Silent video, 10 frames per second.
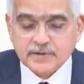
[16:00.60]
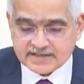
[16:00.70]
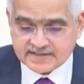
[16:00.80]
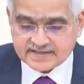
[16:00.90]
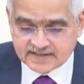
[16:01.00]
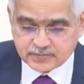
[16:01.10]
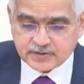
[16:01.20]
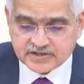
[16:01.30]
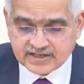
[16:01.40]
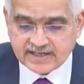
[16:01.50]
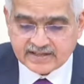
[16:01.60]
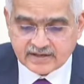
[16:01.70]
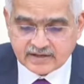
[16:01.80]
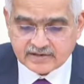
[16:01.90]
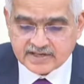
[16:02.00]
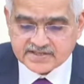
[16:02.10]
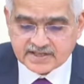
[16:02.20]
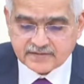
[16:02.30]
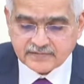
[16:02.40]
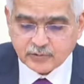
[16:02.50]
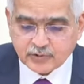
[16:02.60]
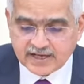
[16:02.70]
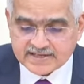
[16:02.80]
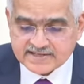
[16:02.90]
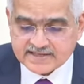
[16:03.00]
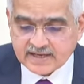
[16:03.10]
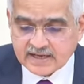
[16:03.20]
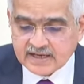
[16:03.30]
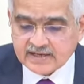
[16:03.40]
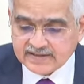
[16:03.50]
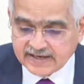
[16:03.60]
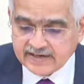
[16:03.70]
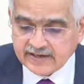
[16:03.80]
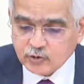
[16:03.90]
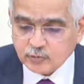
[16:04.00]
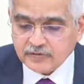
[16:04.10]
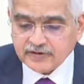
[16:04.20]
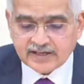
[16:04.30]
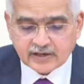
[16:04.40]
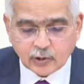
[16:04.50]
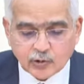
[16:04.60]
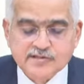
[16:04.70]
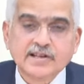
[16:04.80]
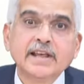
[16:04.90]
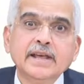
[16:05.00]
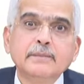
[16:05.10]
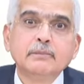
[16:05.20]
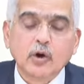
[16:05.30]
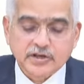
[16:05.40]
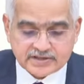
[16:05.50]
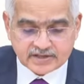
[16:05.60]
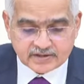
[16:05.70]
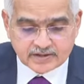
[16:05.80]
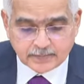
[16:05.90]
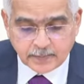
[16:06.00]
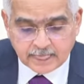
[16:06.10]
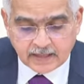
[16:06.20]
prices, especially in the recent few days, they need to be very closely monitored.